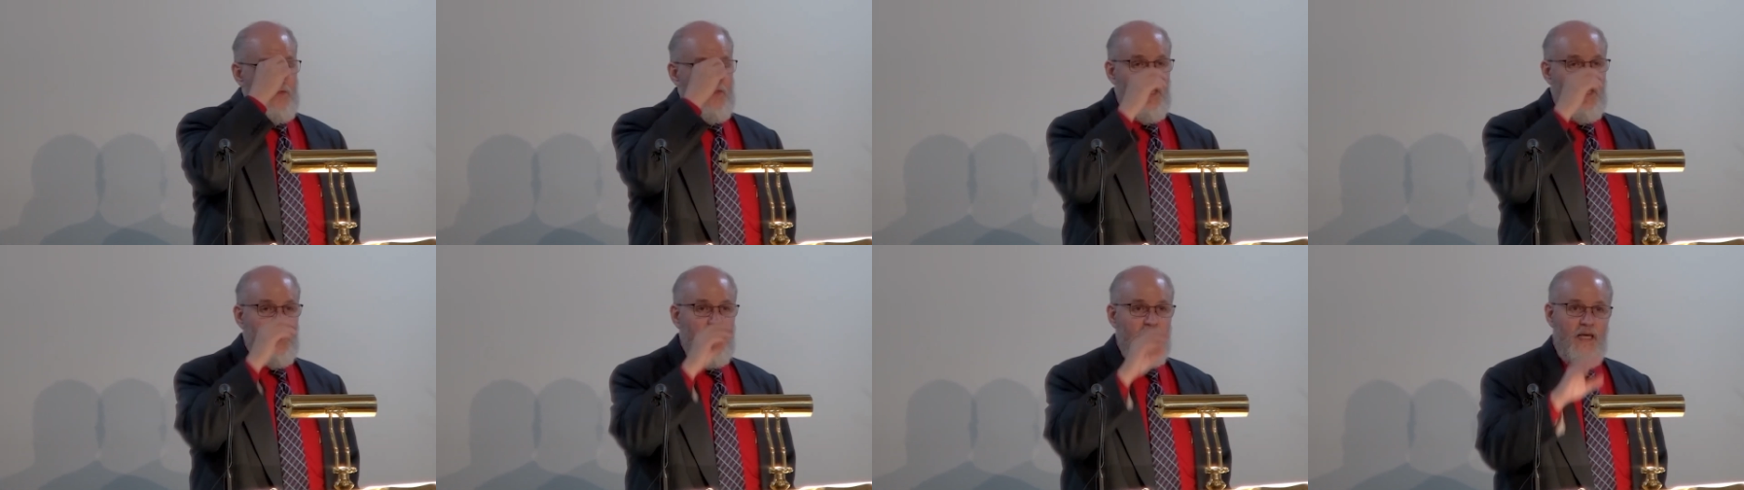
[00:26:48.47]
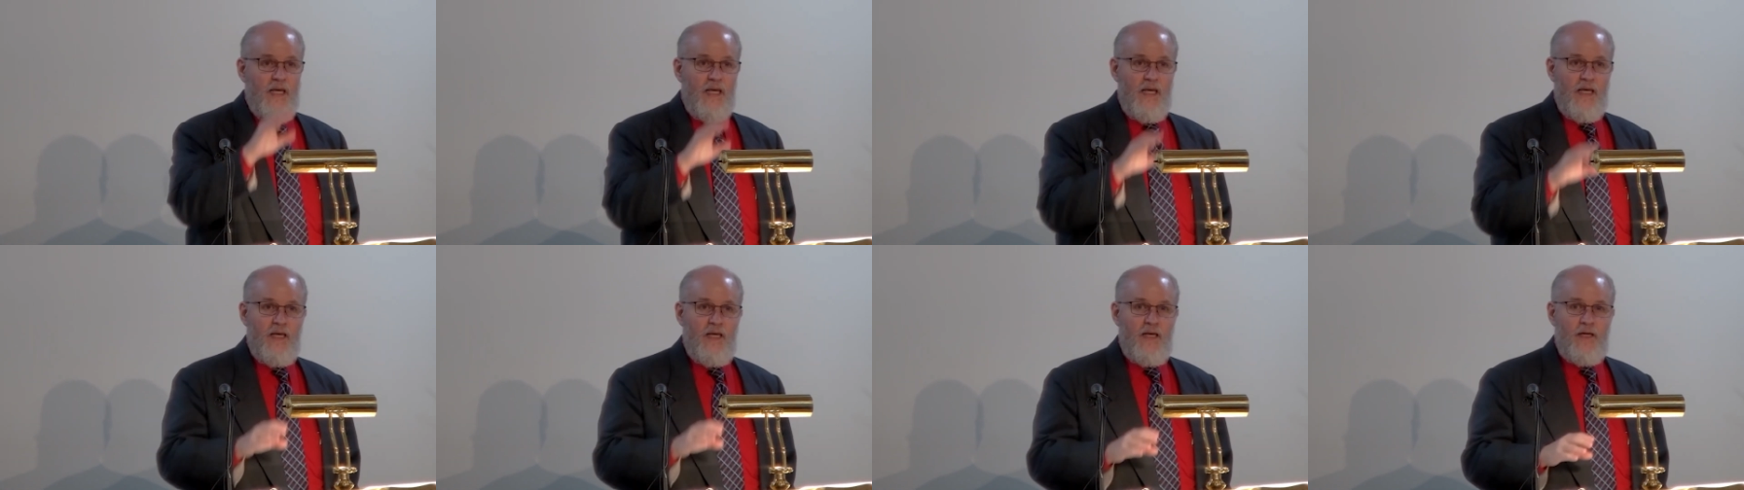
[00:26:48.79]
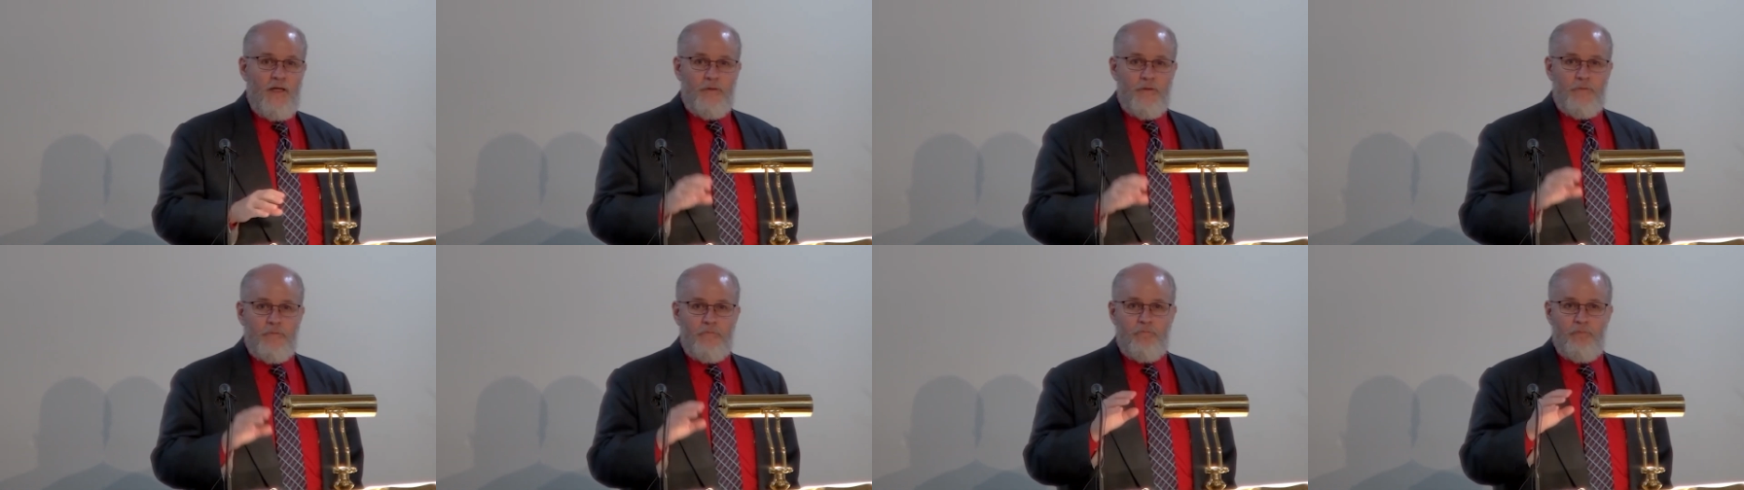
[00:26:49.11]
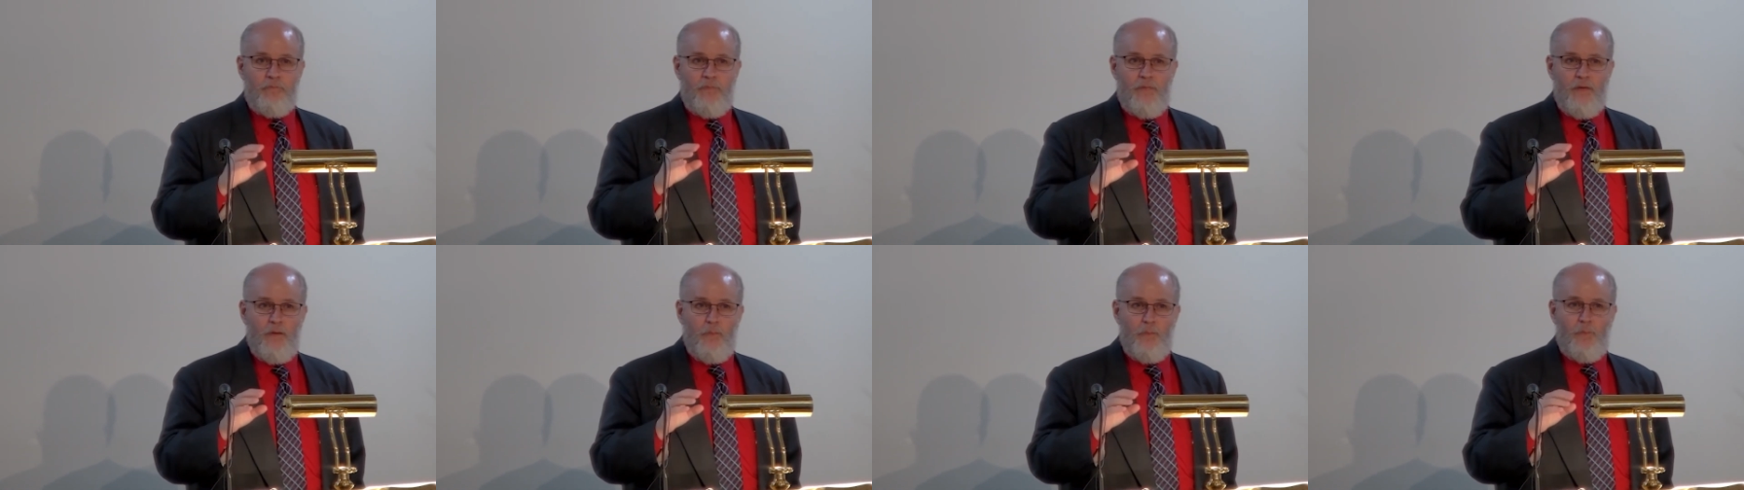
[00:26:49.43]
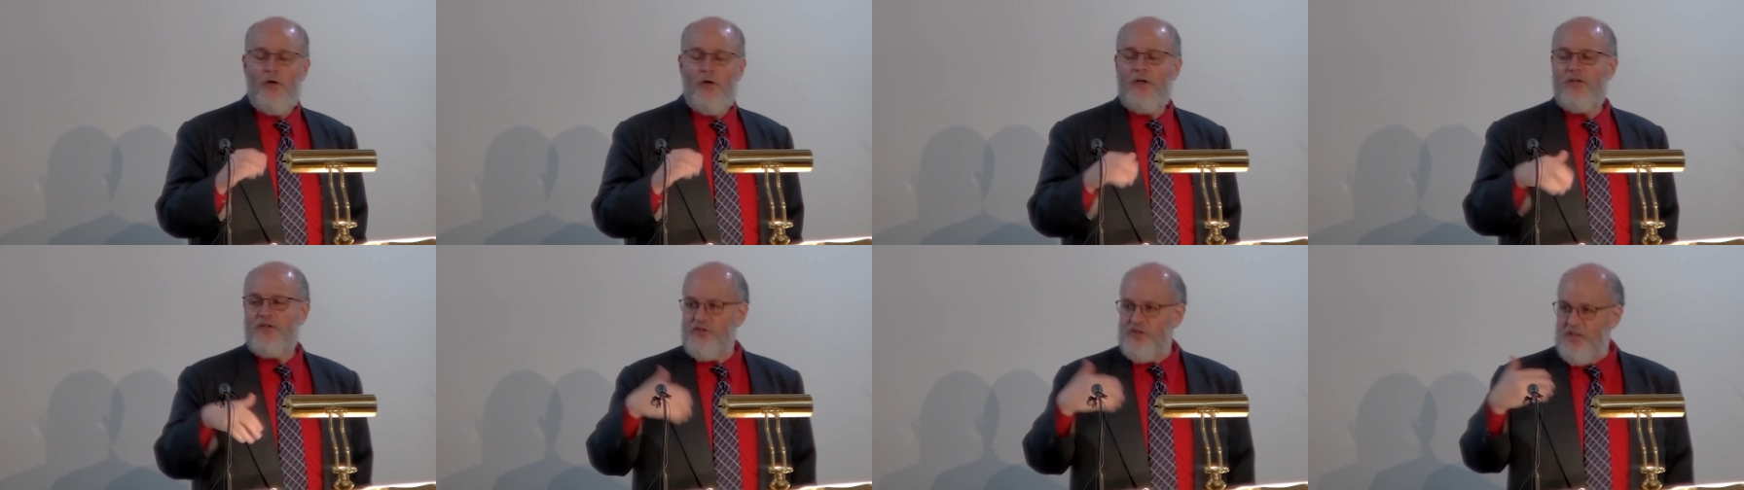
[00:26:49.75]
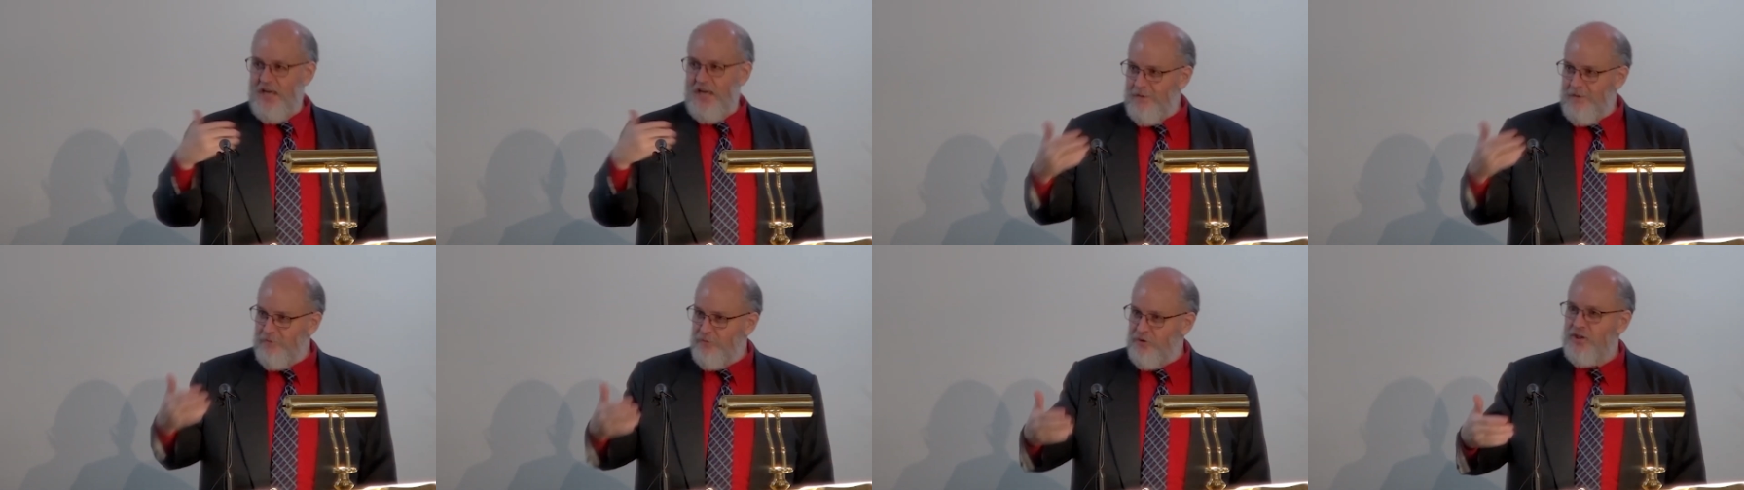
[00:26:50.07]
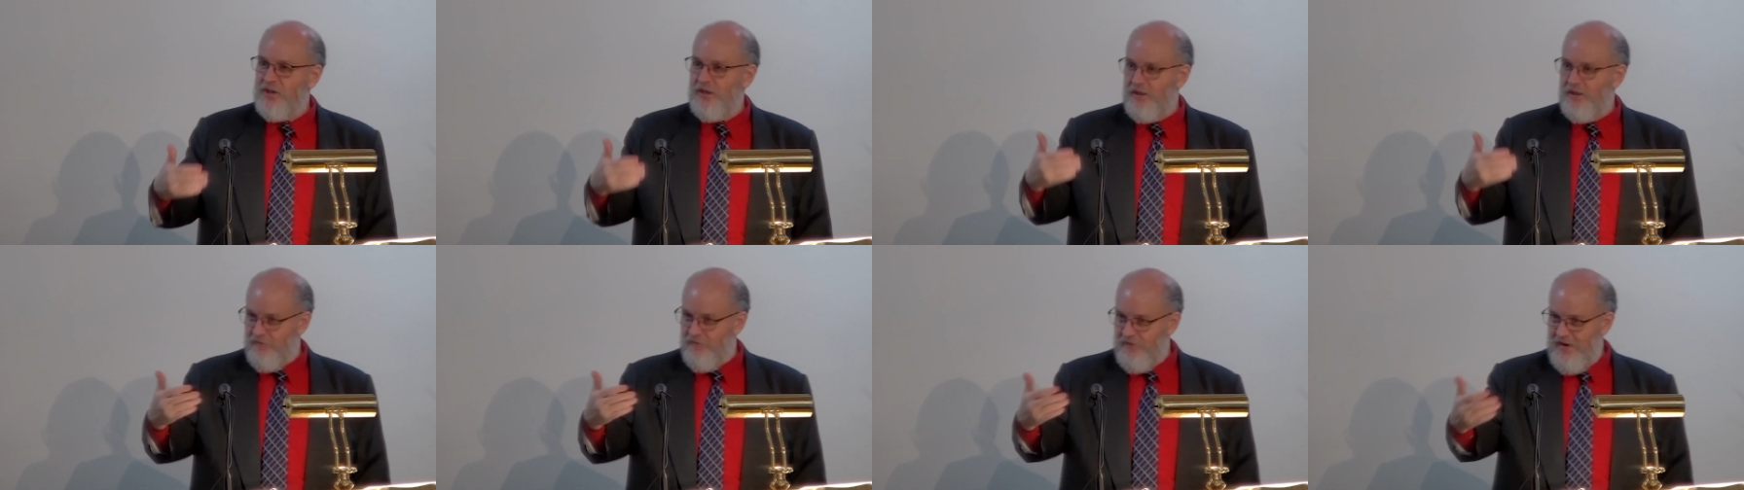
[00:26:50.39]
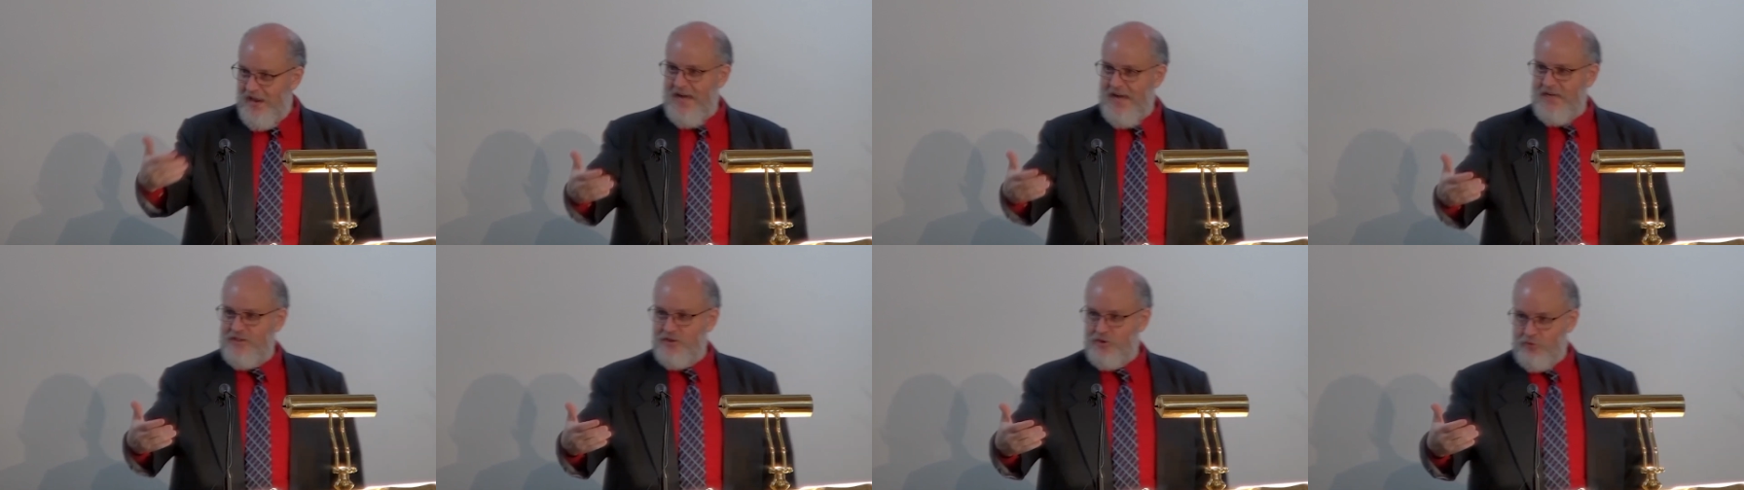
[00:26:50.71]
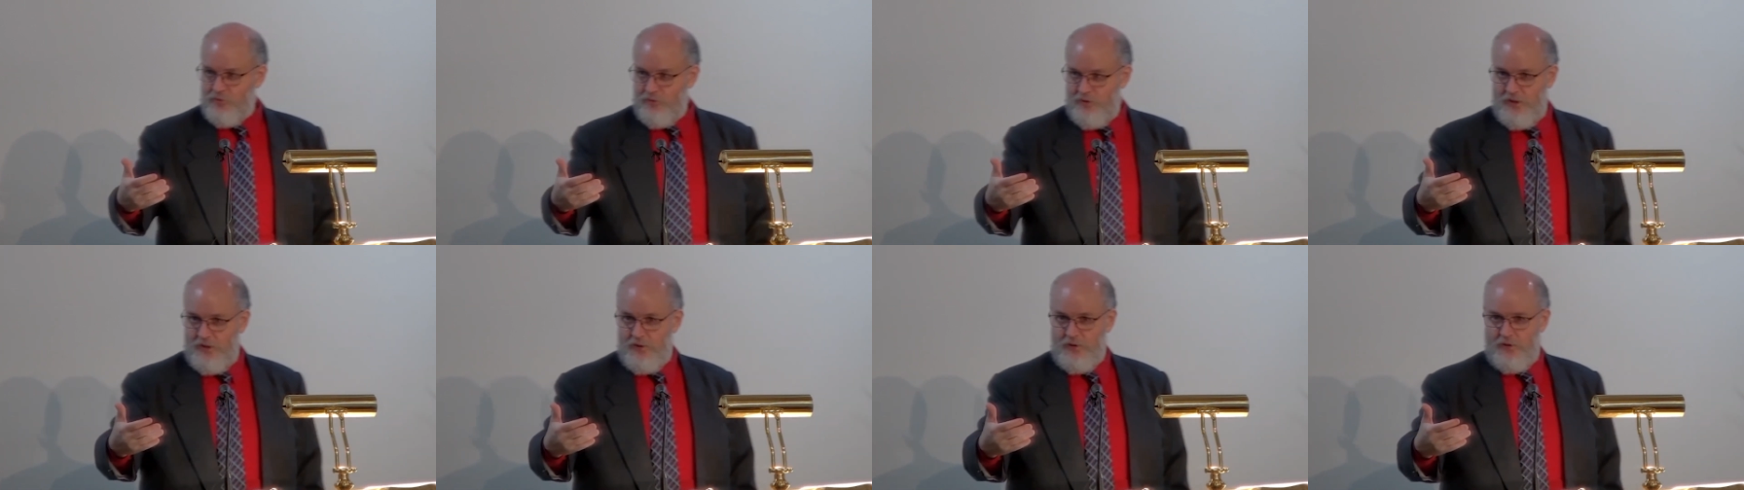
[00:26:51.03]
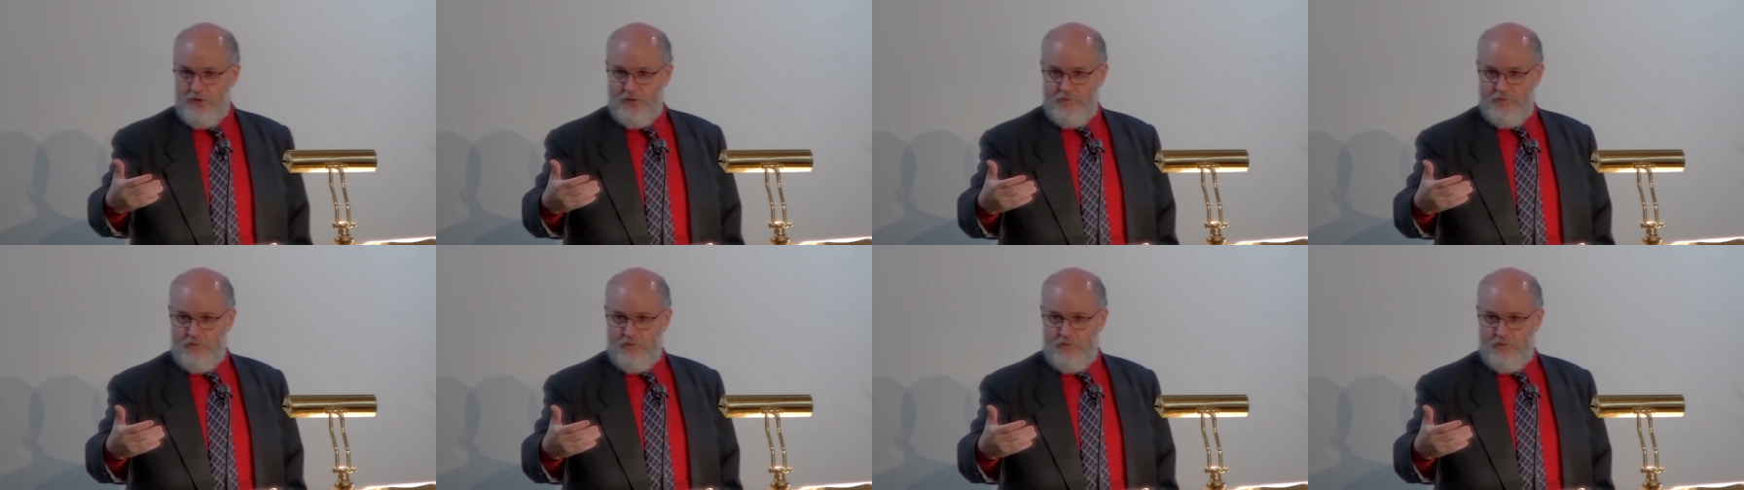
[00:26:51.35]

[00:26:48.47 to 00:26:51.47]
the perception of Nazareth